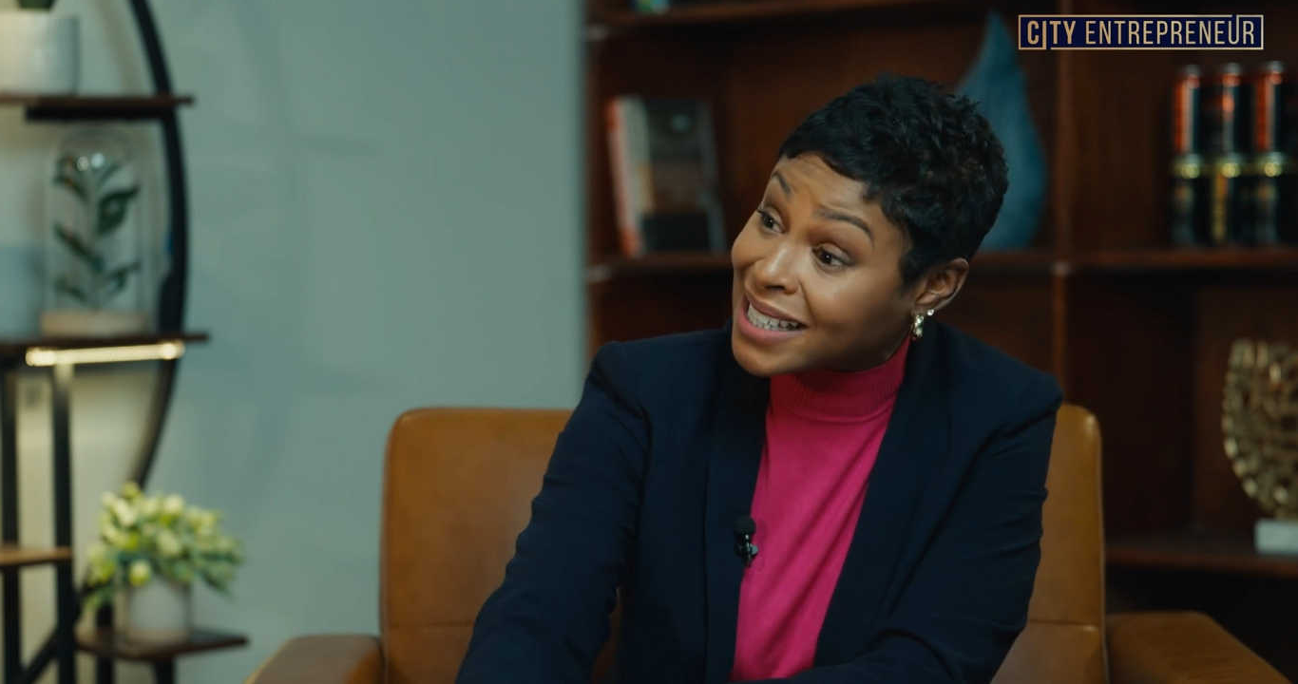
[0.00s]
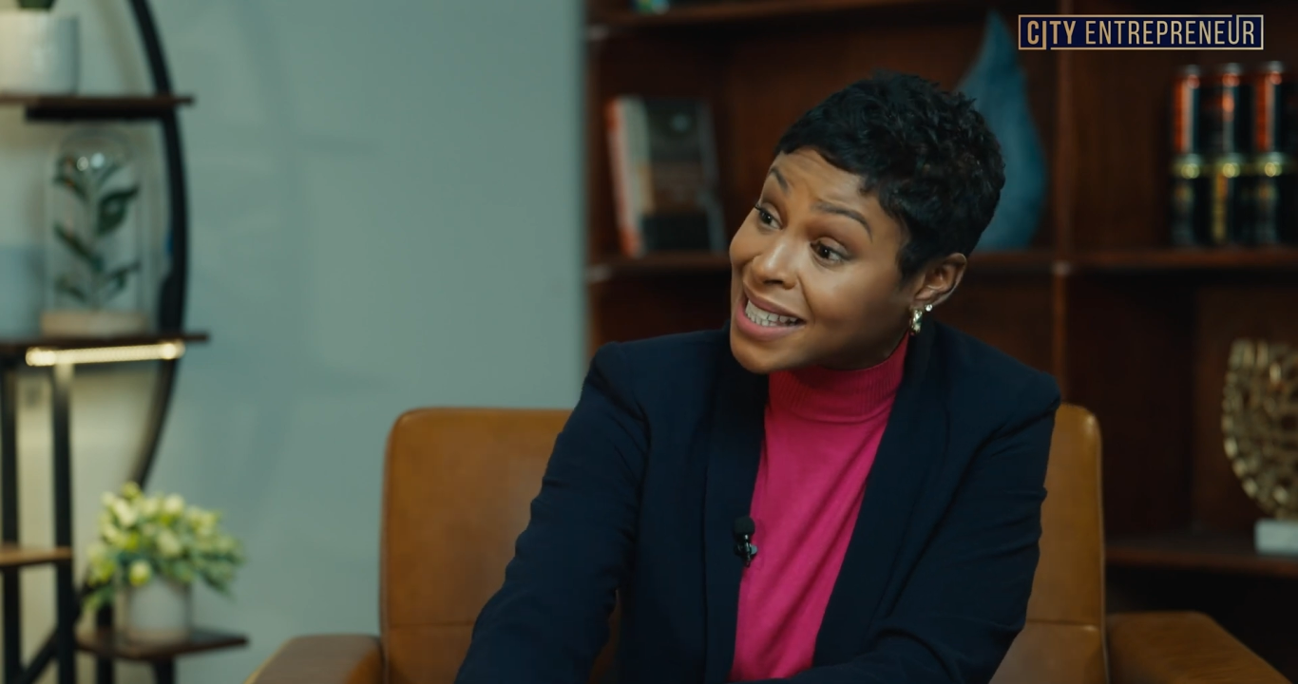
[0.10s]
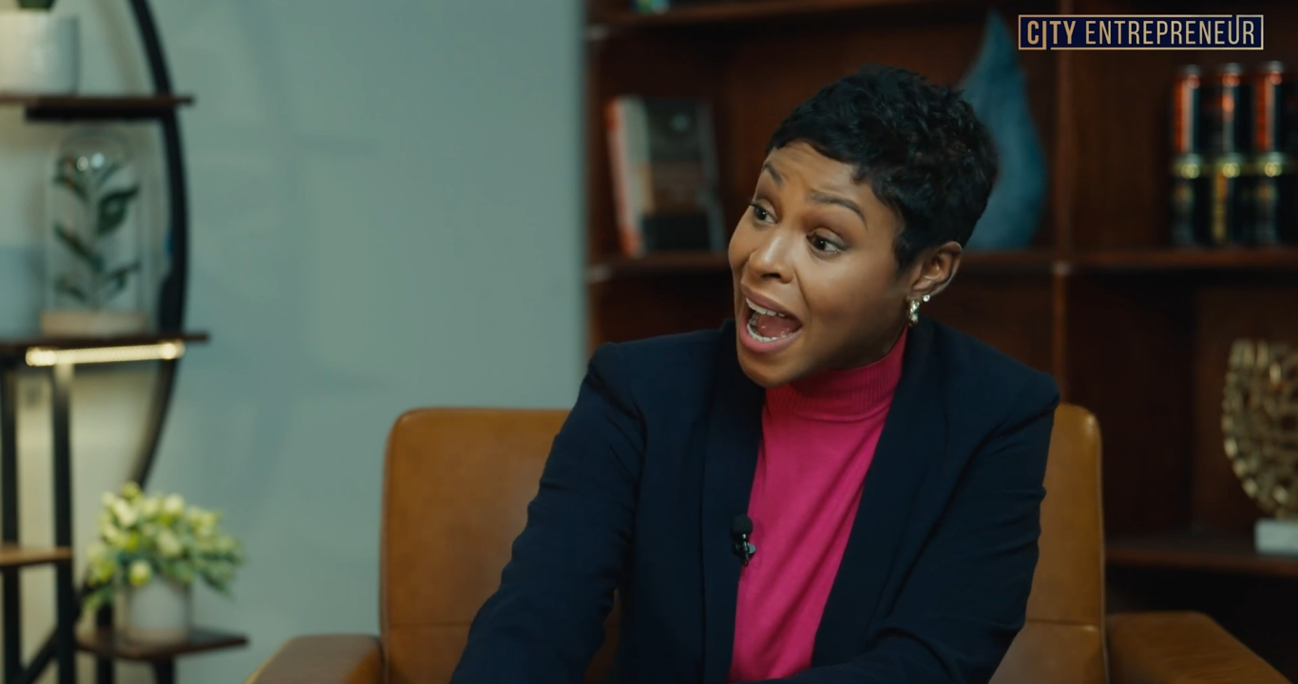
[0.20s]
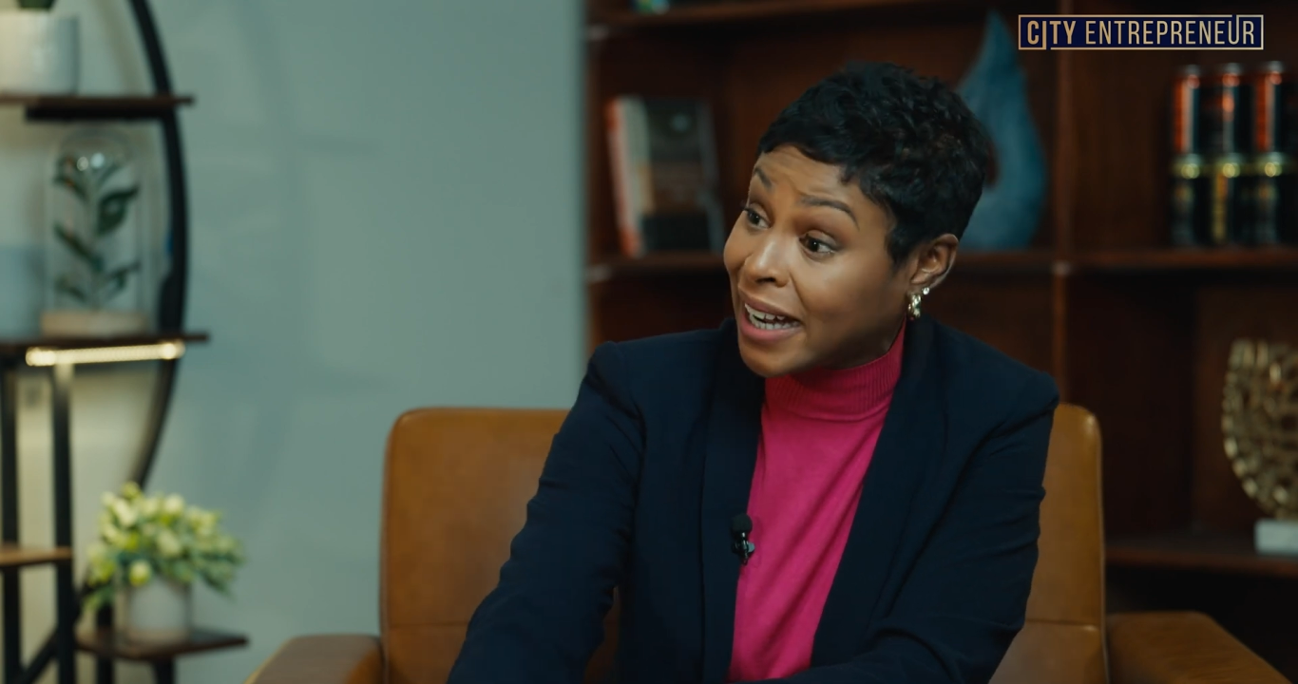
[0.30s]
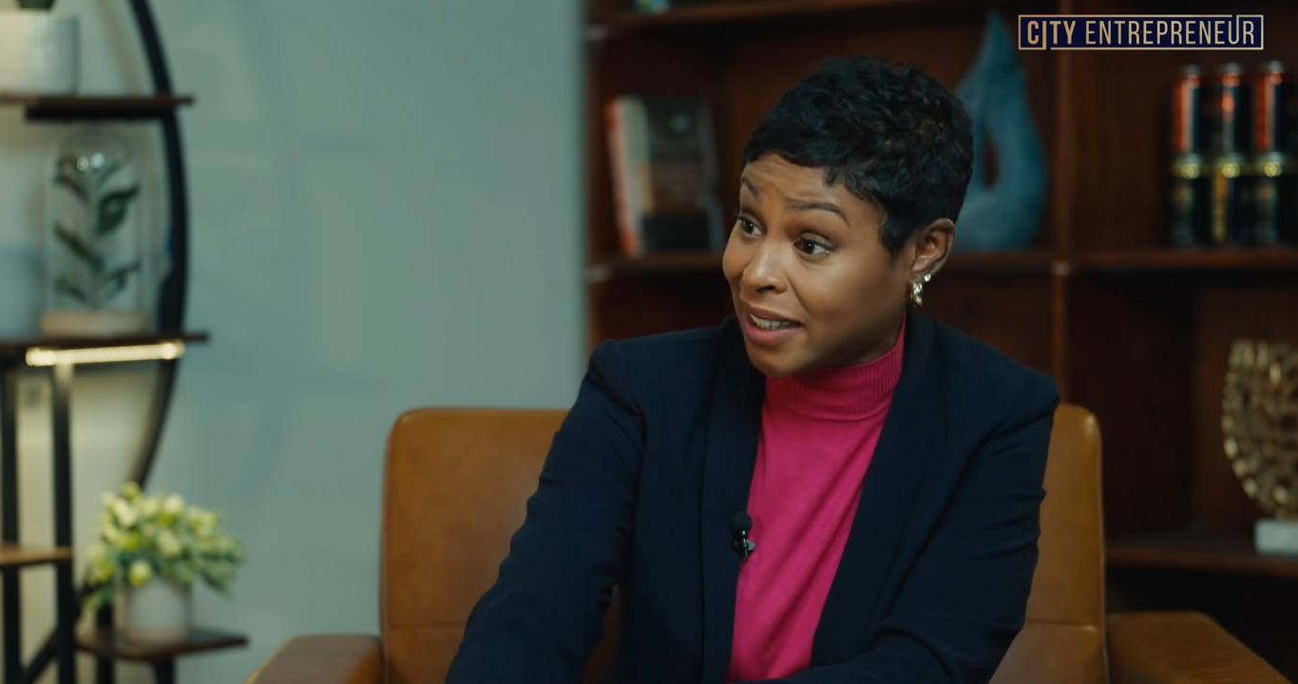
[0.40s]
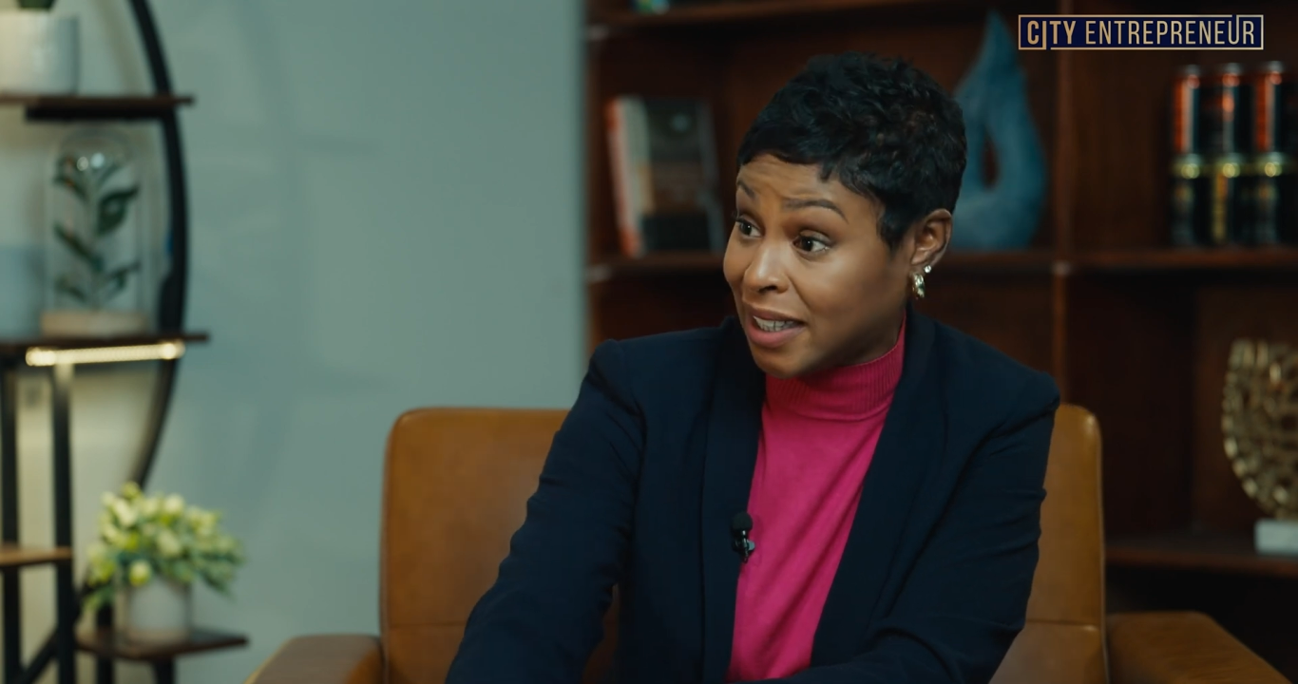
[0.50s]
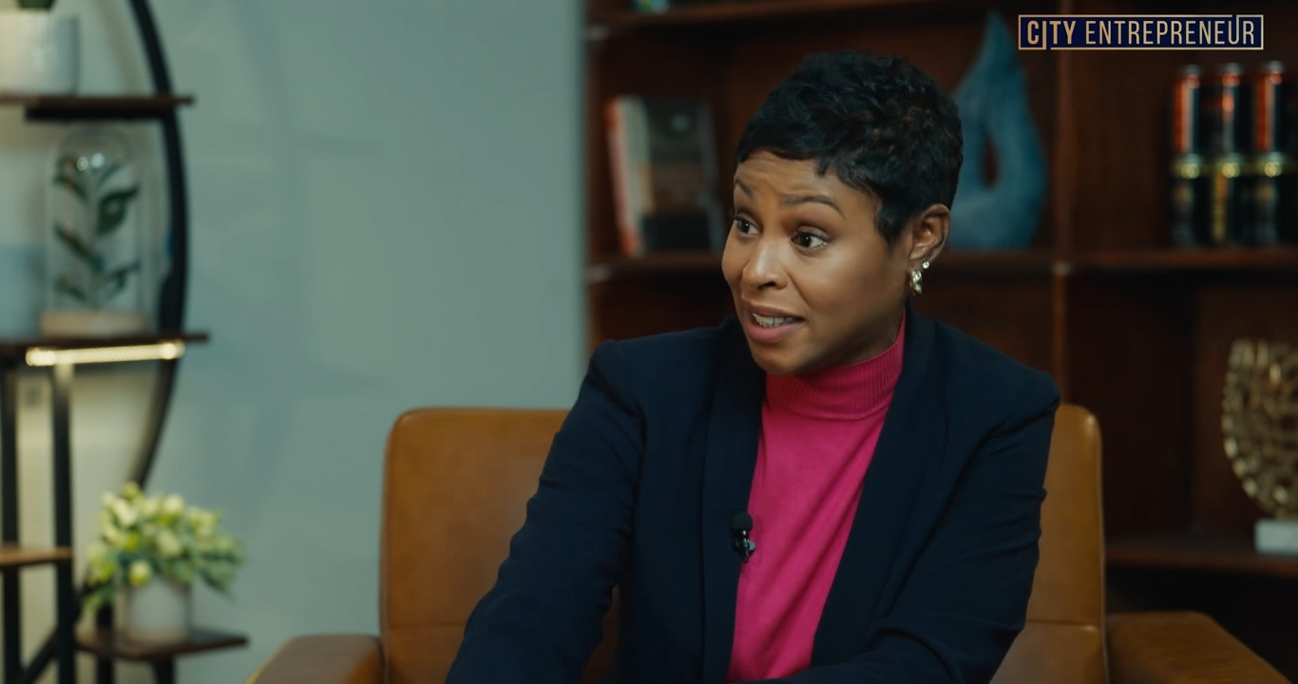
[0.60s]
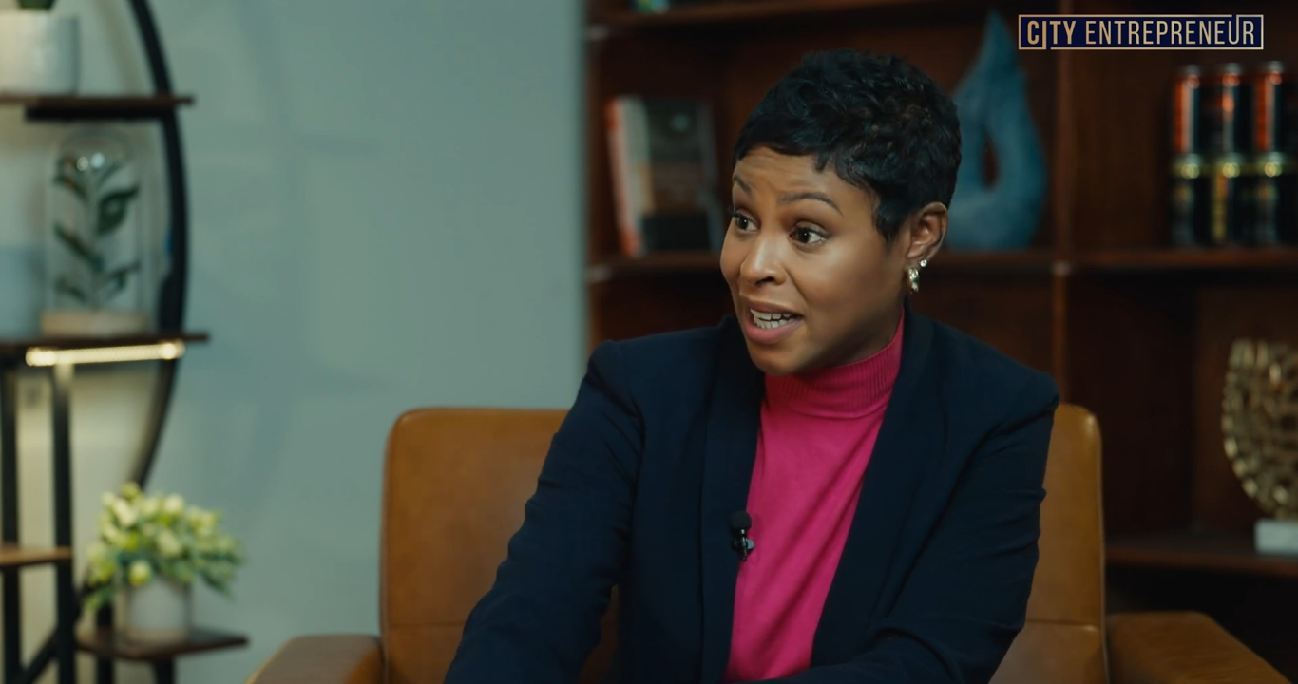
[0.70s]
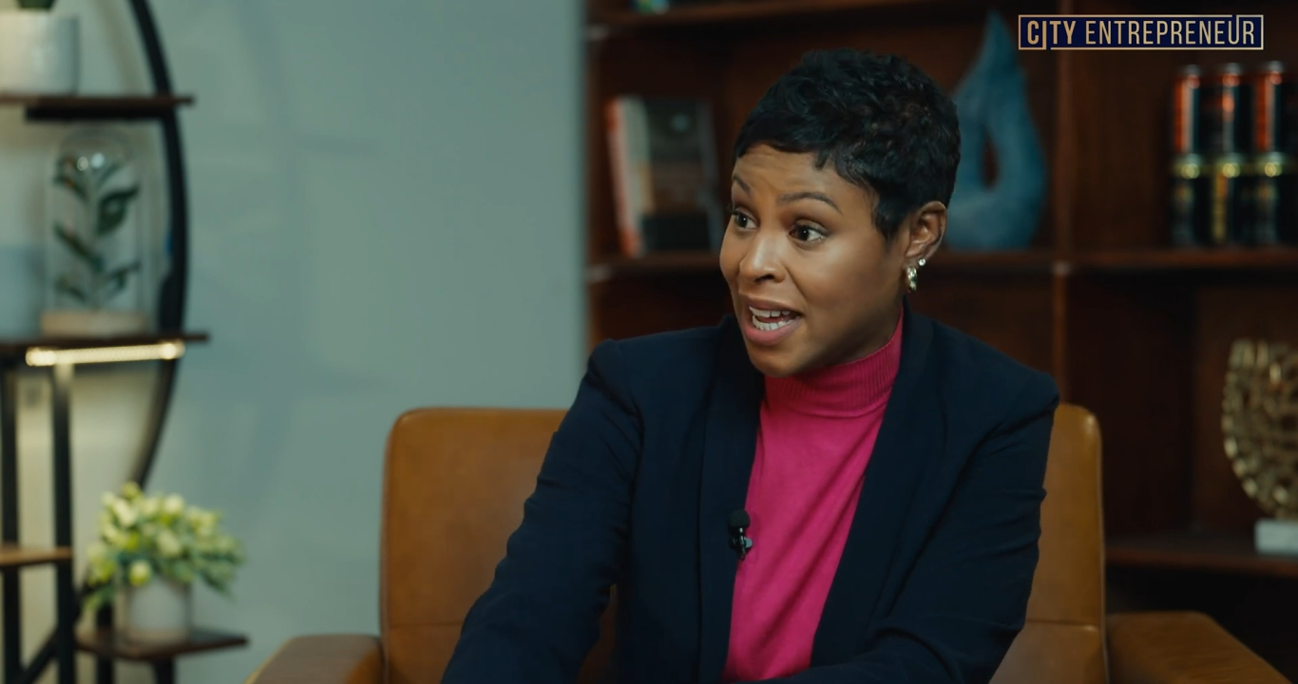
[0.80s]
silent.